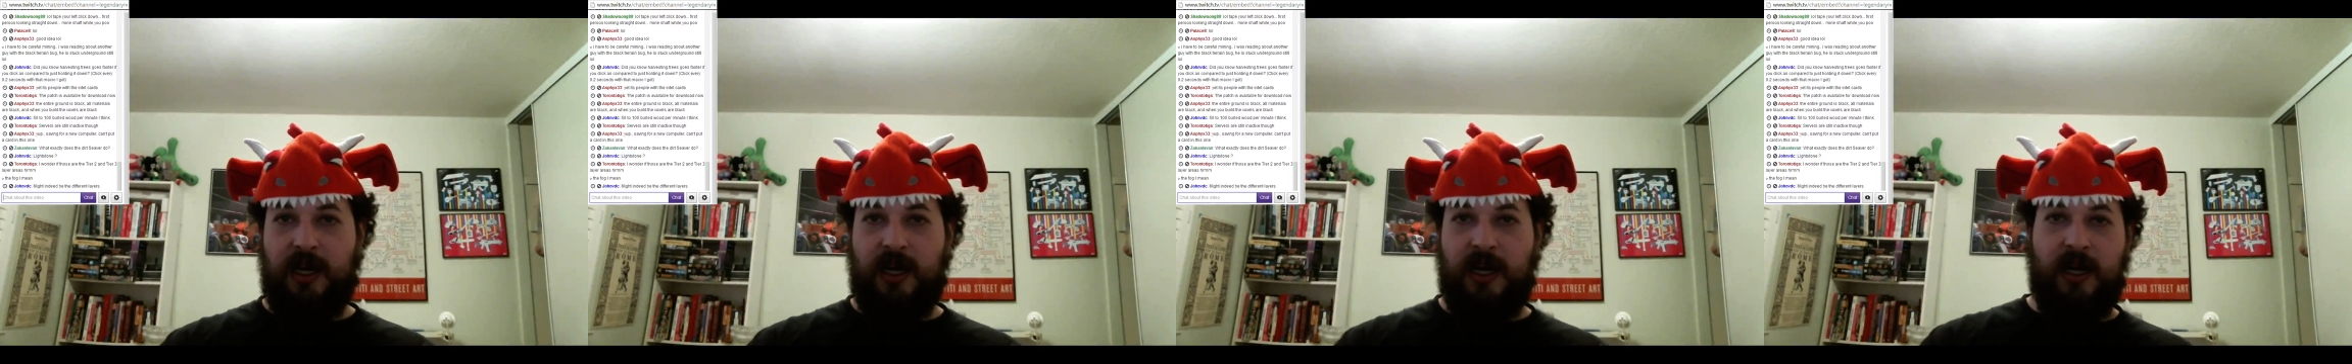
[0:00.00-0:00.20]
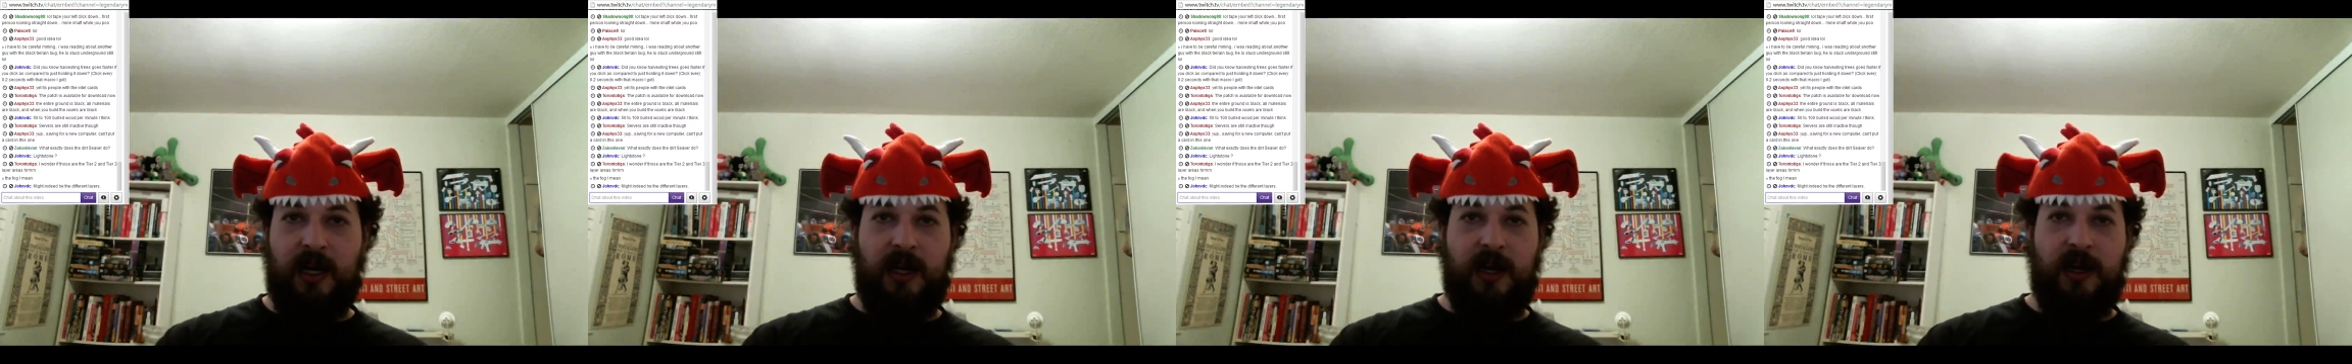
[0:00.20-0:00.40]

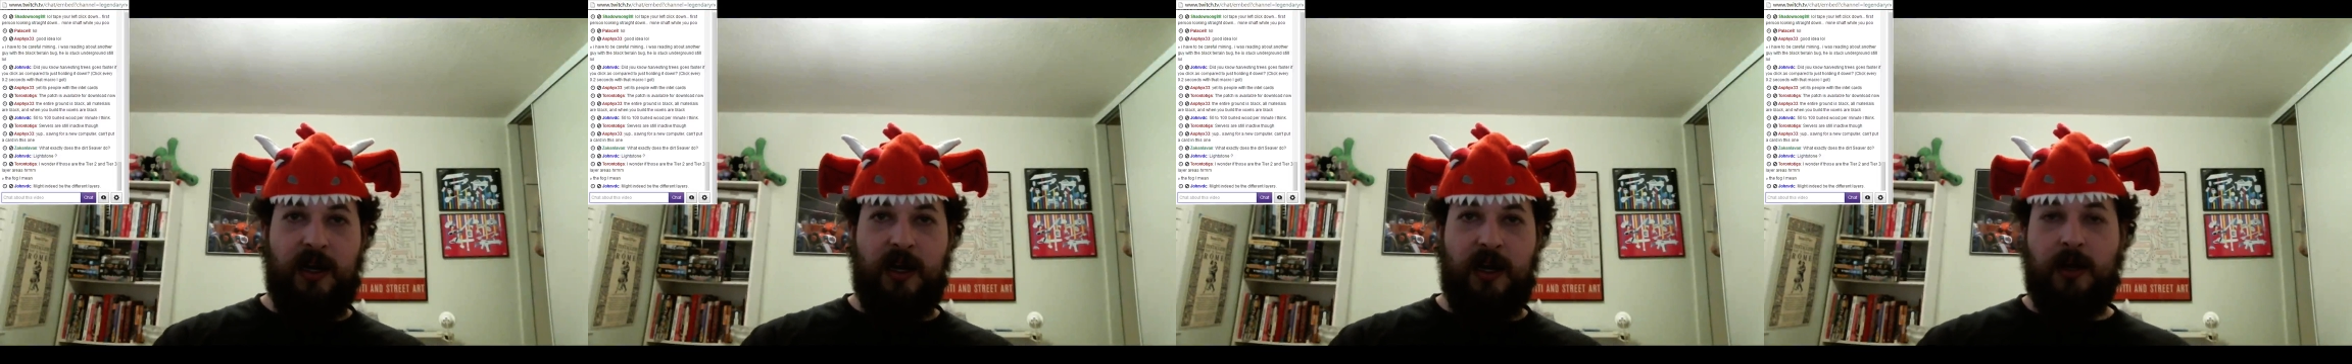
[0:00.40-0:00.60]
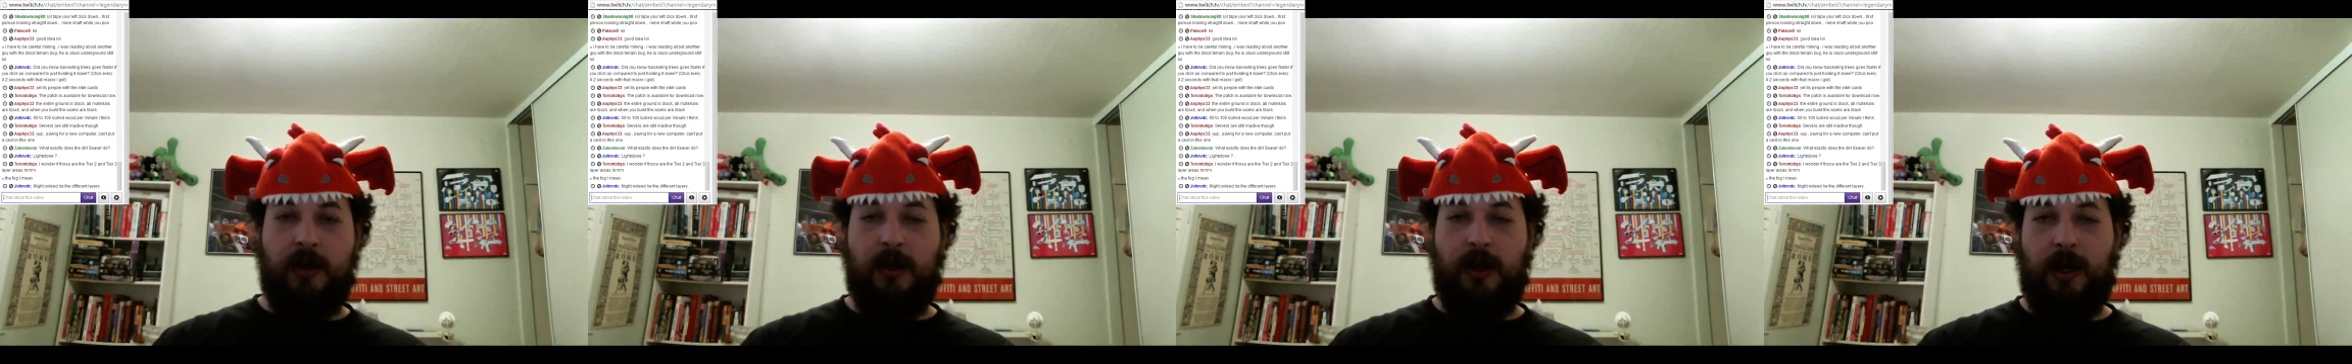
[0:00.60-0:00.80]

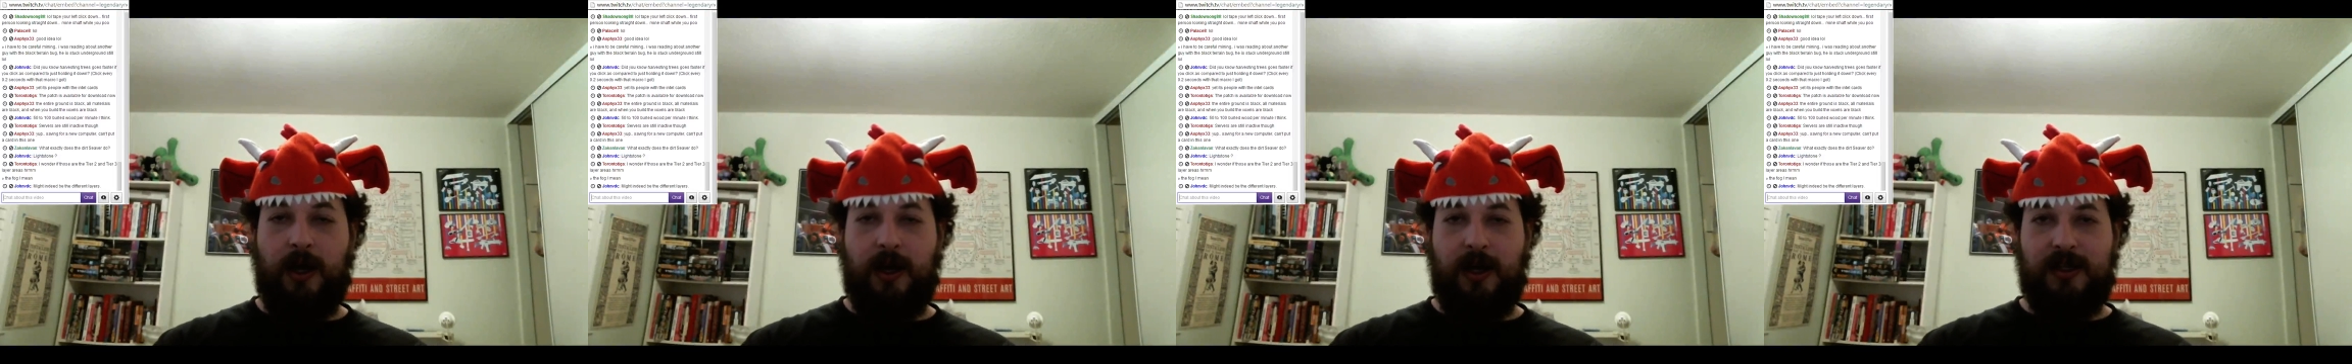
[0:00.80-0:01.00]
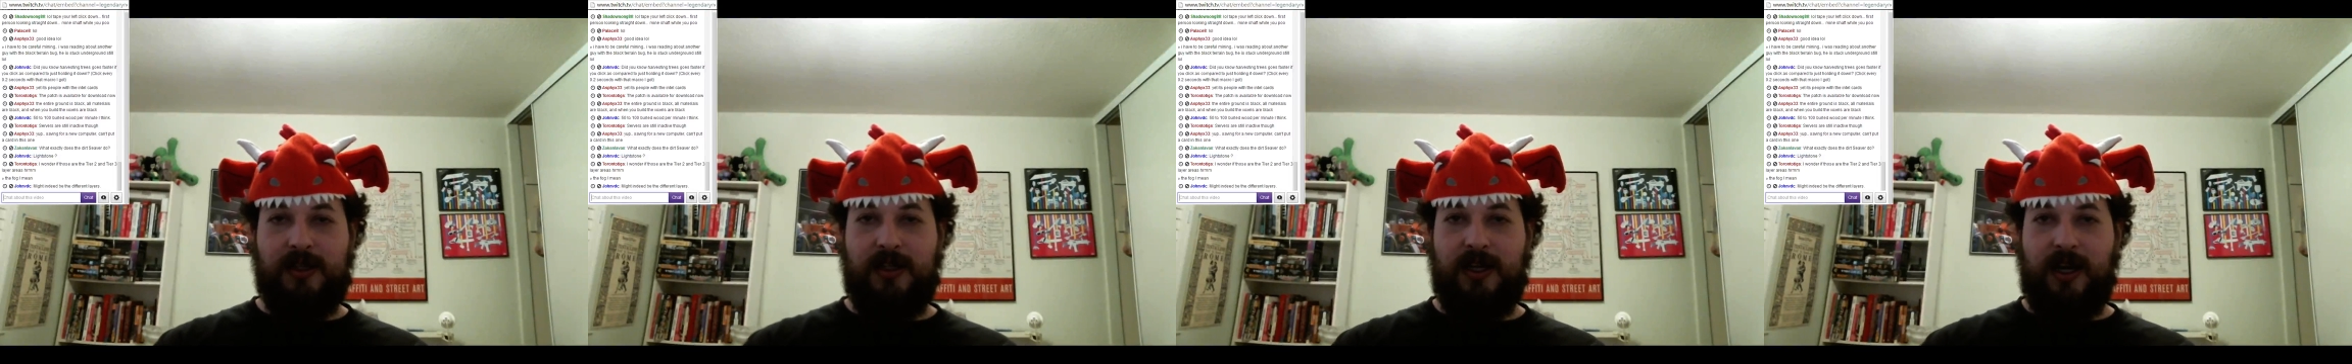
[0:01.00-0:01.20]
an
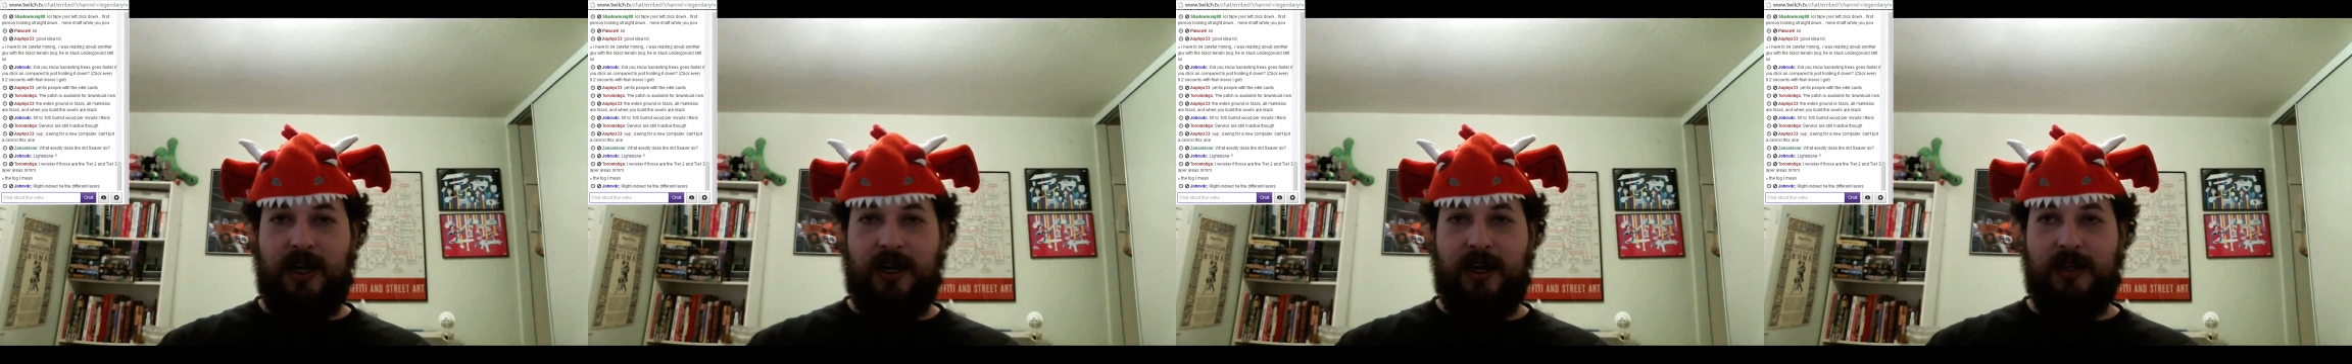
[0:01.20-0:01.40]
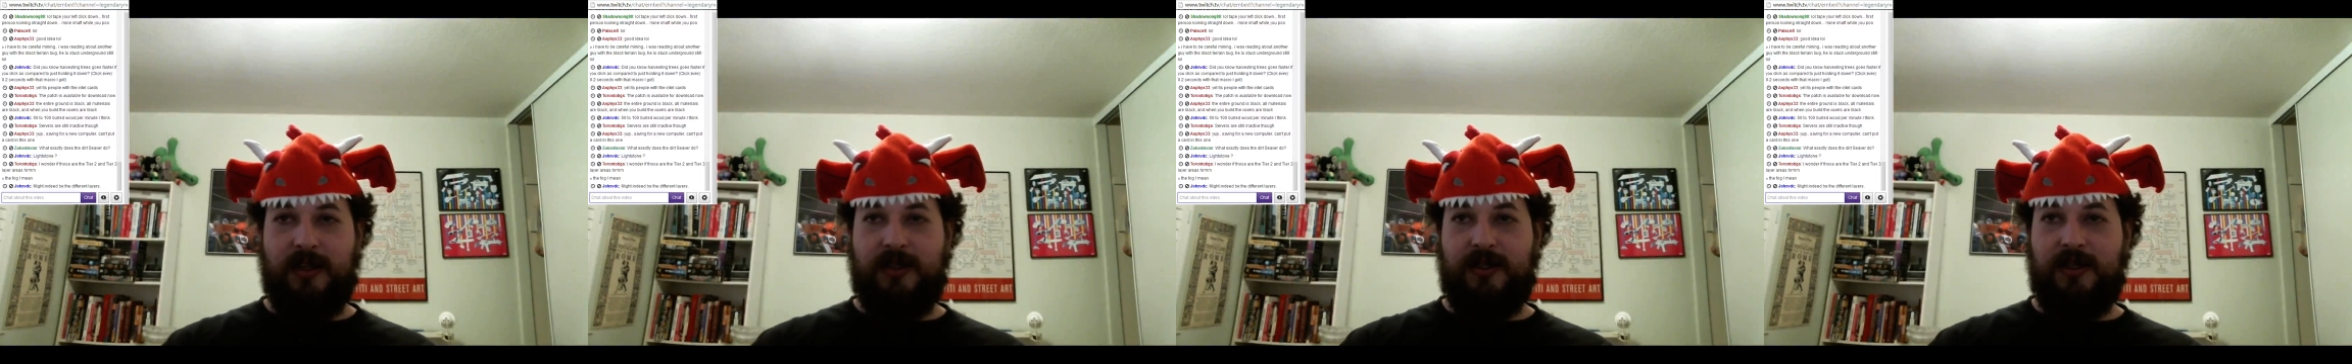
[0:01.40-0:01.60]
unlock
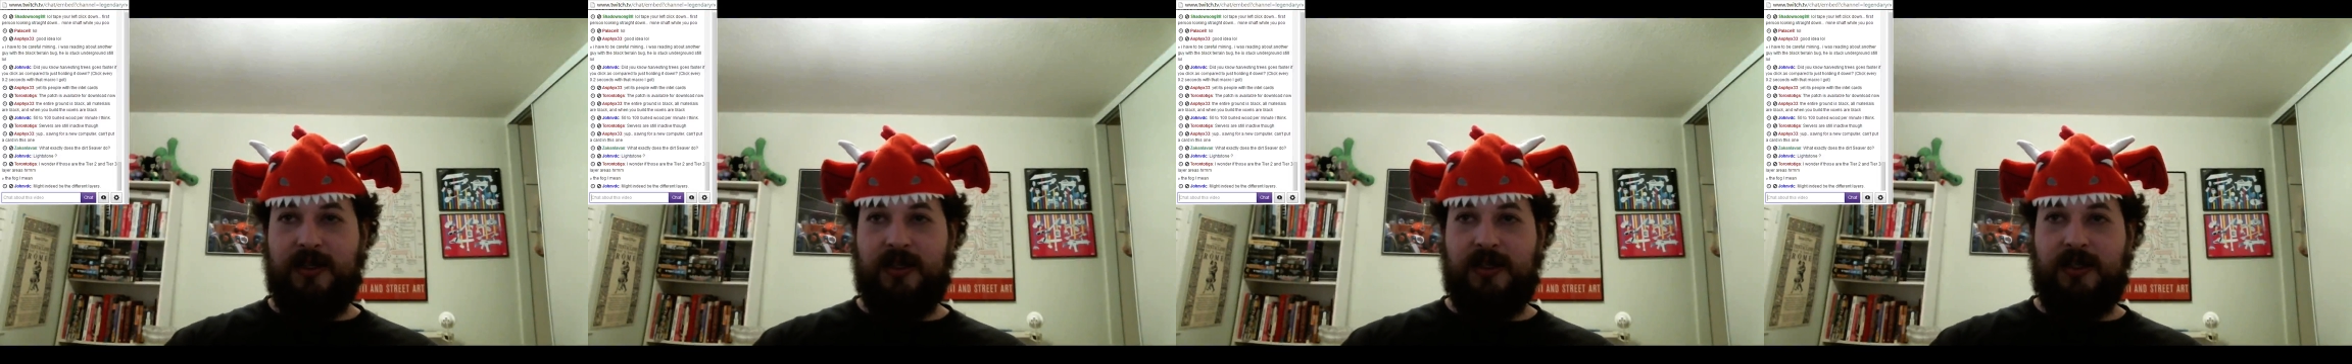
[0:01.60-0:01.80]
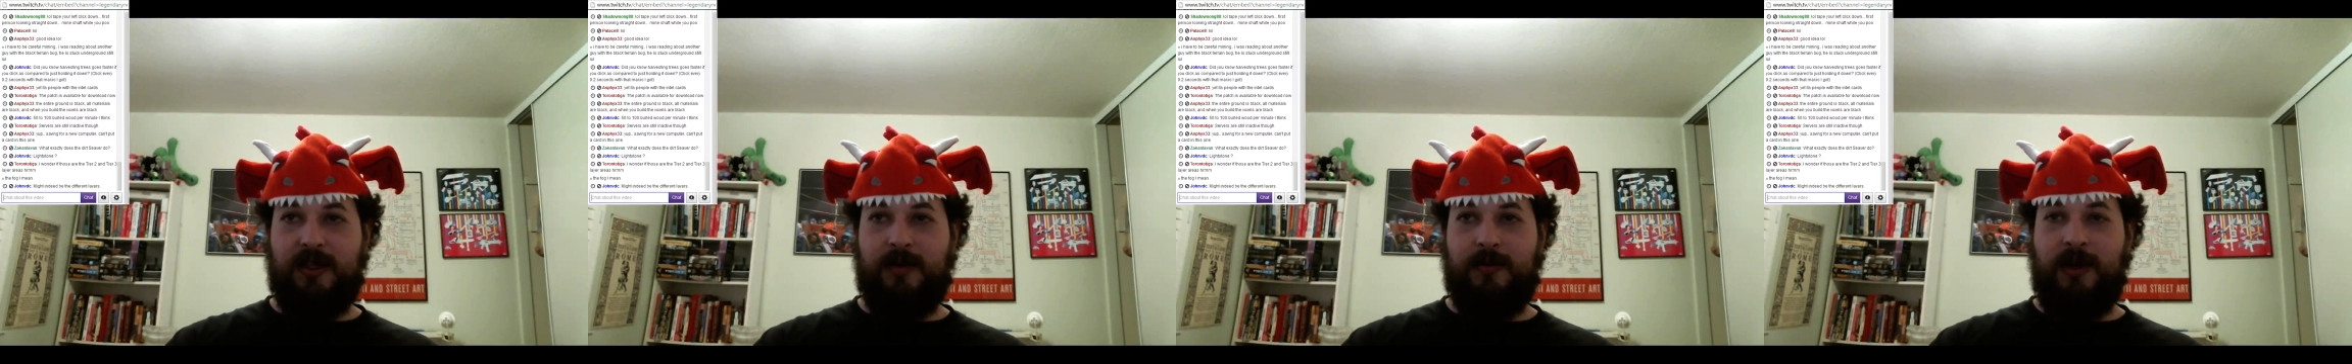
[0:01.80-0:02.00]
style
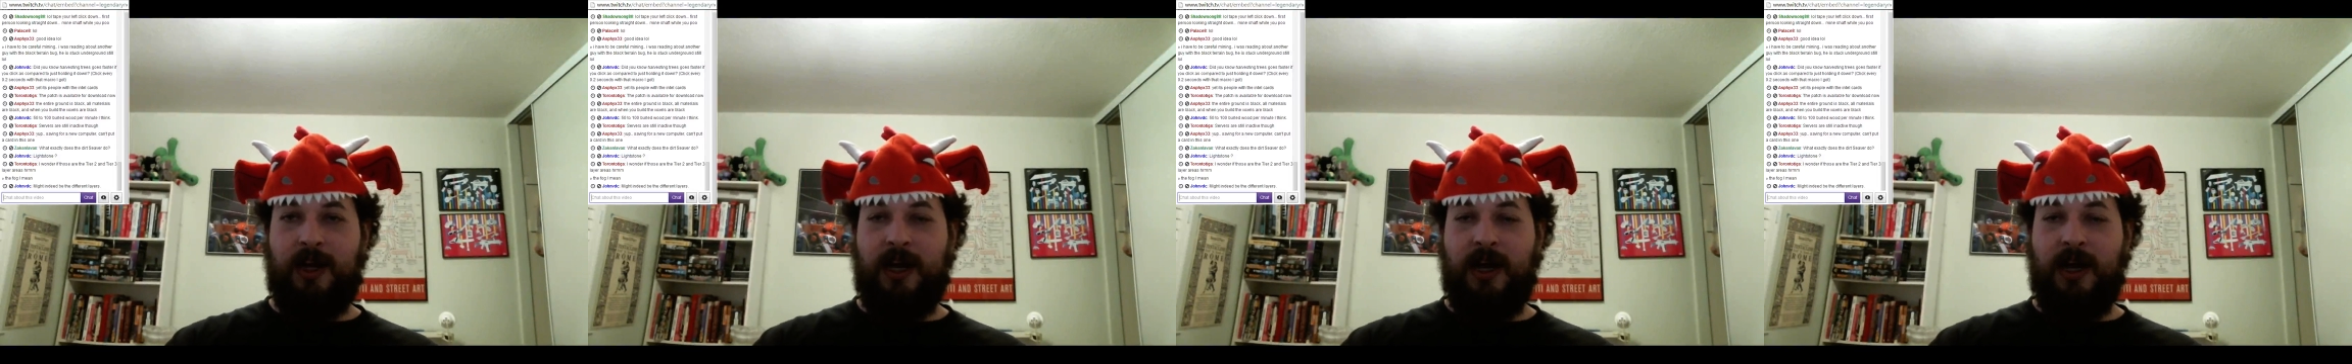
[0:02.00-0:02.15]
system.